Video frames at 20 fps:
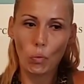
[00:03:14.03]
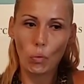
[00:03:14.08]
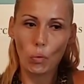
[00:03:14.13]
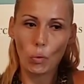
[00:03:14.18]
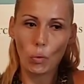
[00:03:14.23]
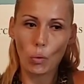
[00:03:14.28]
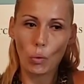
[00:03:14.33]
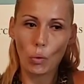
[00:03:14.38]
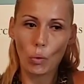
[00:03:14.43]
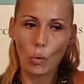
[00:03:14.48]

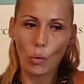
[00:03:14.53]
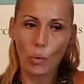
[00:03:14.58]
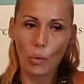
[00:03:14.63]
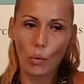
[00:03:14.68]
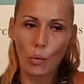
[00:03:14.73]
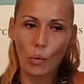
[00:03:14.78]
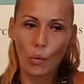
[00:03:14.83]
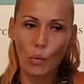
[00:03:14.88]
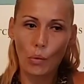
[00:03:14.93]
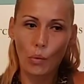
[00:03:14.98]

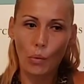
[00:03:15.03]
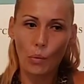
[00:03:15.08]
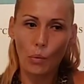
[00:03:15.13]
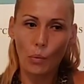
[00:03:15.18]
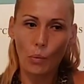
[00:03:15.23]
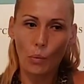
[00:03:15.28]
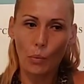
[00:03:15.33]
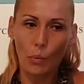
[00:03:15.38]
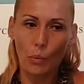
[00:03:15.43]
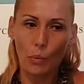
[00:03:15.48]

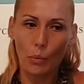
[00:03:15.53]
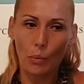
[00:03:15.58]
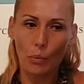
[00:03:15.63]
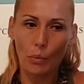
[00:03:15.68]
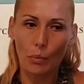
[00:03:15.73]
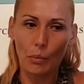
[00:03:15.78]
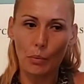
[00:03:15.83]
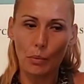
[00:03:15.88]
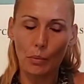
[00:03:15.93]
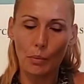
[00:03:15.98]

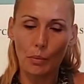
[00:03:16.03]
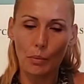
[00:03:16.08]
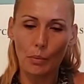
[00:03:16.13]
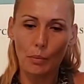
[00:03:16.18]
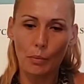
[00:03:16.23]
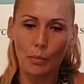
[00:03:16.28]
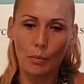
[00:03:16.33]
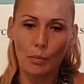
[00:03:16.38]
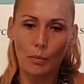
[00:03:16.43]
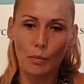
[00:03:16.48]

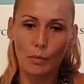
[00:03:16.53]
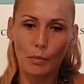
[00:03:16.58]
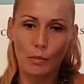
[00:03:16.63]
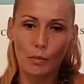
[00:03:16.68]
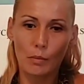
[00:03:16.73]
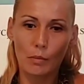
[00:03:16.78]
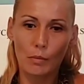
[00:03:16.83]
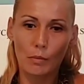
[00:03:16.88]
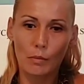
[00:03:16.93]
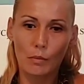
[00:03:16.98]

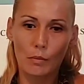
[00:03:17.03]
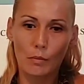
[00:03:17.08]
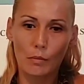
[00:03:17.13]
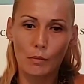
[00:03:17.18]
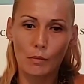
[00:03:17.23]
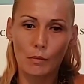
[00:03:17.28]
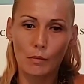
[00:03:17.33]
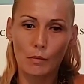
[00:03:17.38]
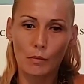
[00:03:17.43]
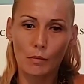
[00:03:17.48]

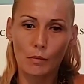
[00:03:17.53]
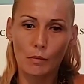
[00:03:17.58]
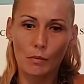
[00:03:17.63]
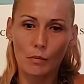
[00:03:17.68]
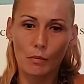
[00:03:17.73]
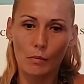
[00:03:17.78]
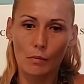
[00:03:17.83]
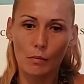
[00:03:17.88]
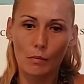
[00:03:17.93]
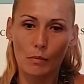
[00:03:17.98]

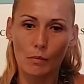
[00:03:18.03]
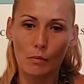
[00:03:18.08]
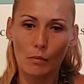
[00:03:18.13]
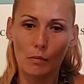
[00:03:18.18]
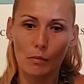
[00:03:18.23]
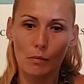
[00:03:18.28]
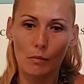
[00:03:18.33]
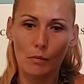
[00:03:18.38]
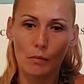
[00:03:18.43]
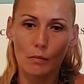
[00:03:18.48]

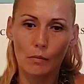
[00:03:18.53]
[no speech]